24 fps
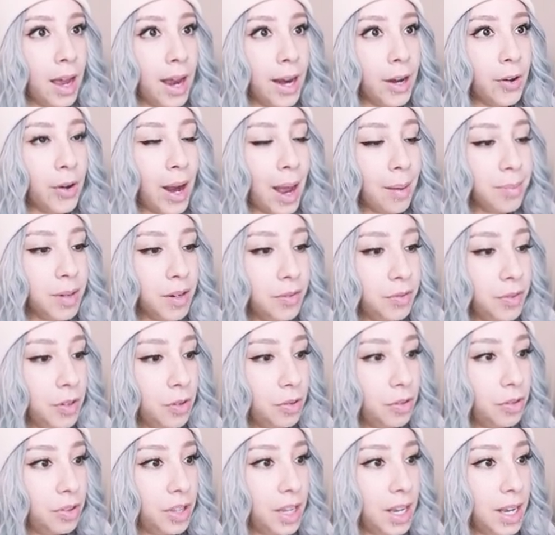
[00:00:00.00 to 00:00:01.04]
I grabbed a
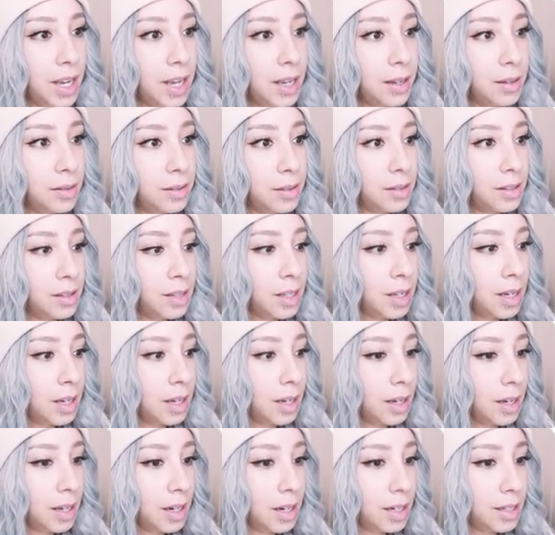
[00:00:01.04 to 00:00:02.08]
few things,
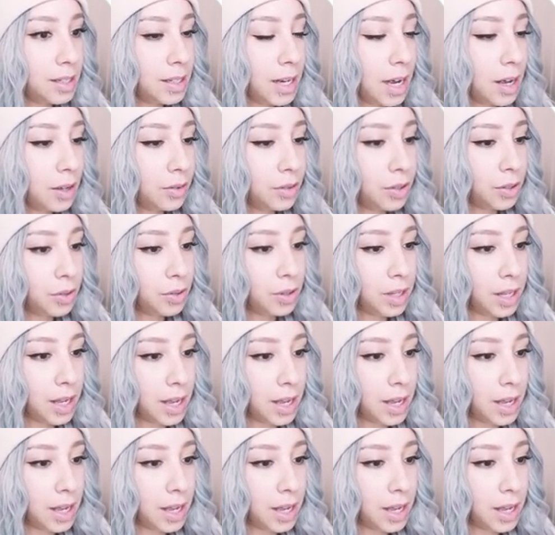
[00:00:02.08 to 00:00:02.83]
gonna download